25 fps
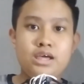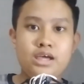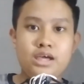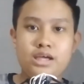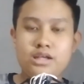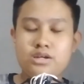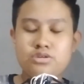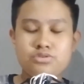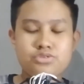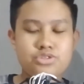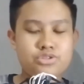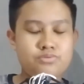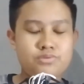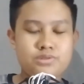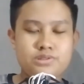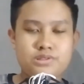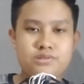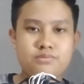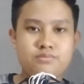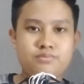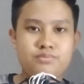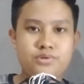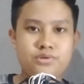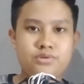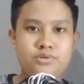And no, she
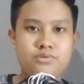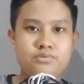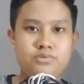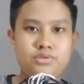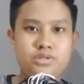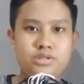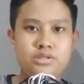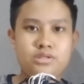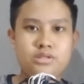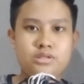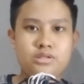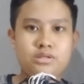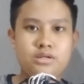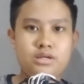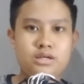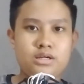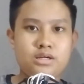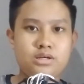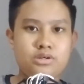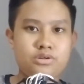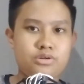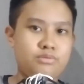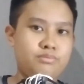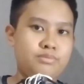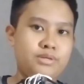wasn't buried.
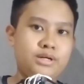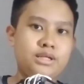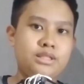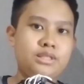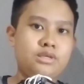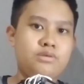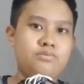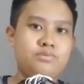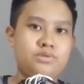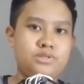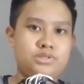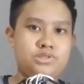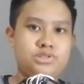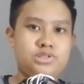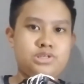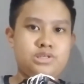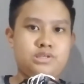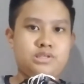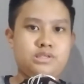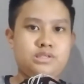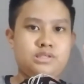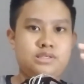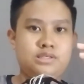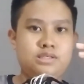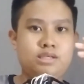Her body was
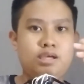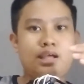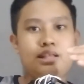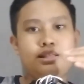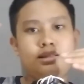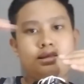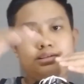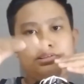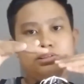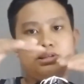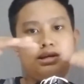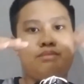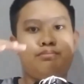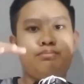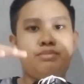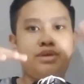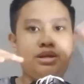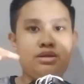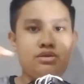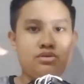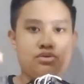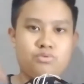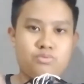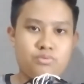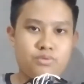just sat atop
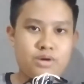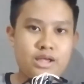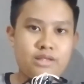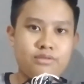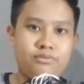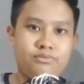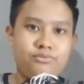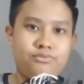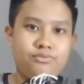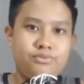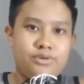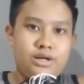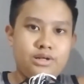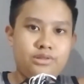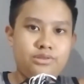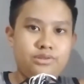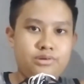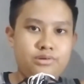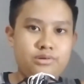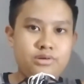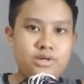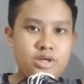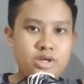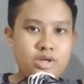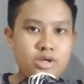my grandfather